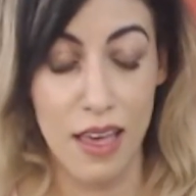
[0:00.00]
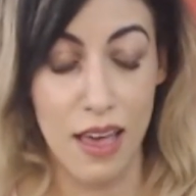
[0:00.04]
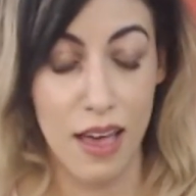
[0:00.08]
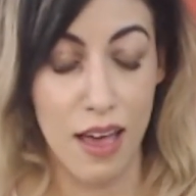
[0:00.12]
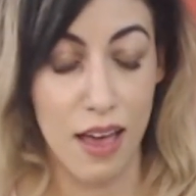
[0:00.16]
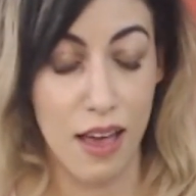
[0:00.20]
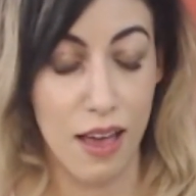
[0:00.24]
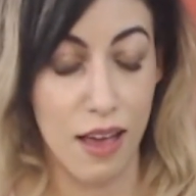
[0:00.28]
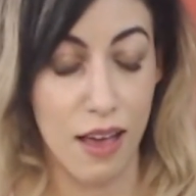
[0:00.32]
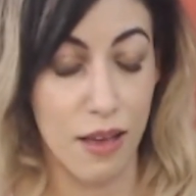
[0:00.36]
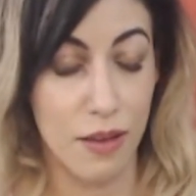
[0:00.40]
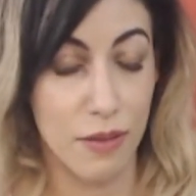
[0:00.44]

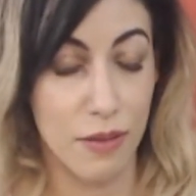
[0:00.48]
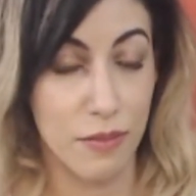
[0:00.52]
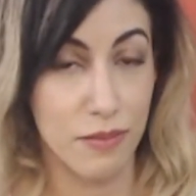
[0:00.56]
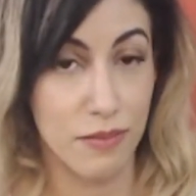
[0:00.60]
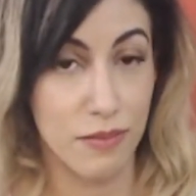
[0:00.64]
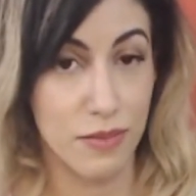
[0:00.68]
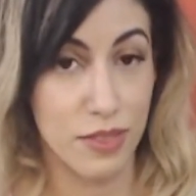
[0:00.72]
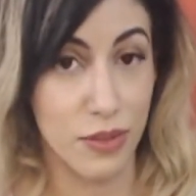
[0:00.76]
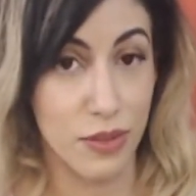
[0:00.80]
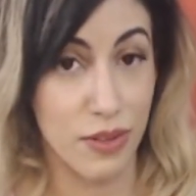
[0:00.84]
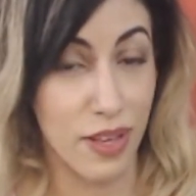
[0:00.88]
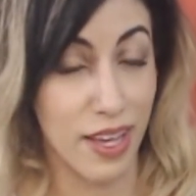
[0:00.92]
Um,
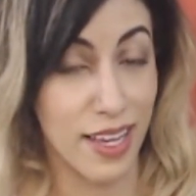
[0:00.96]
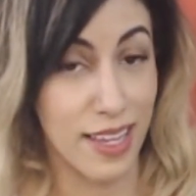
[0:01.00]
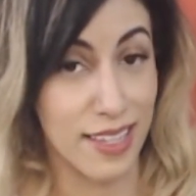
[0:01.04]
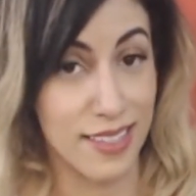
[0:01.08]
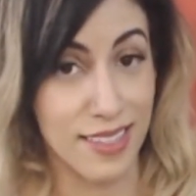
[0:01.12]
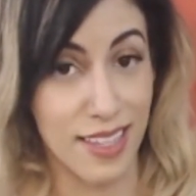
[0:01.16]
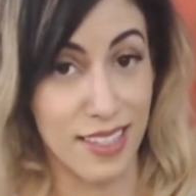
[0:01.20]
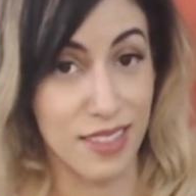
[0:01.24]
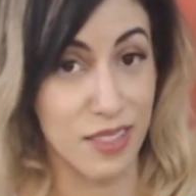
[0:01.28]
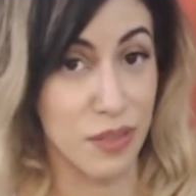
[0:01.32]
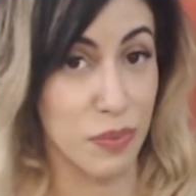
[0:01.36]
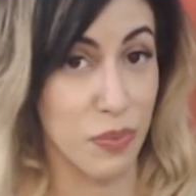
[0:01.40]
so I guess
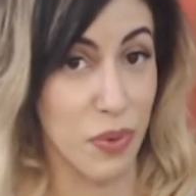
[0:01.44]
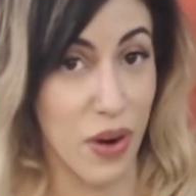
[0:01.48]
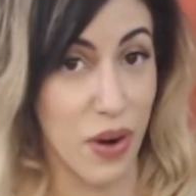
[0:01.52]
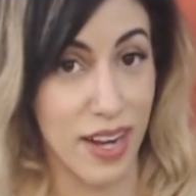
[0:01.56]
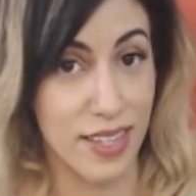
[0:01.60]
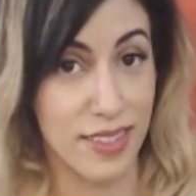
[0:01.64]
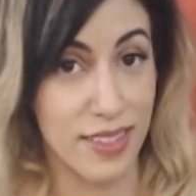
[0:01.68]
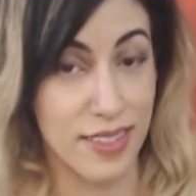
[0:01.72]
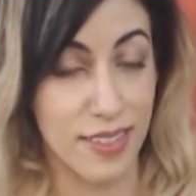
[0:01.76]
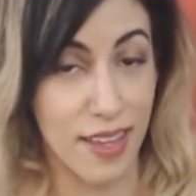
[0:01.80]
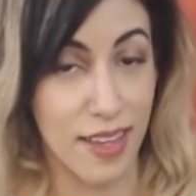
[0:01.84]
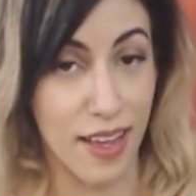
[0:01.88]
that's the
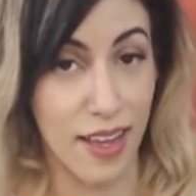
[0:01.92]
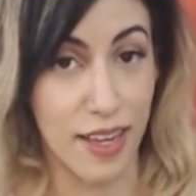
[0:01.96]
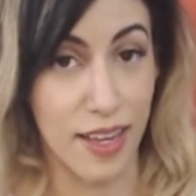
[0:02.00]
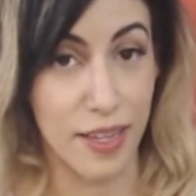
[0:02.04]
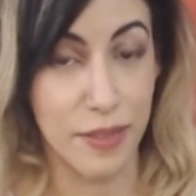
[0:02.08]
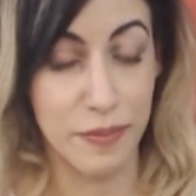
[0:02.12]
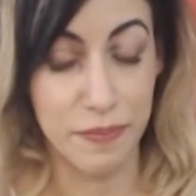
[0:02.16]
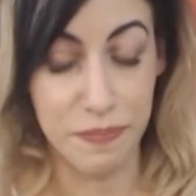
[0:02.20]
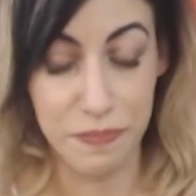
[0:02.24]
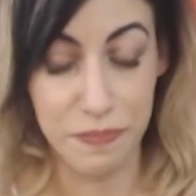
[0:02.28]
bright side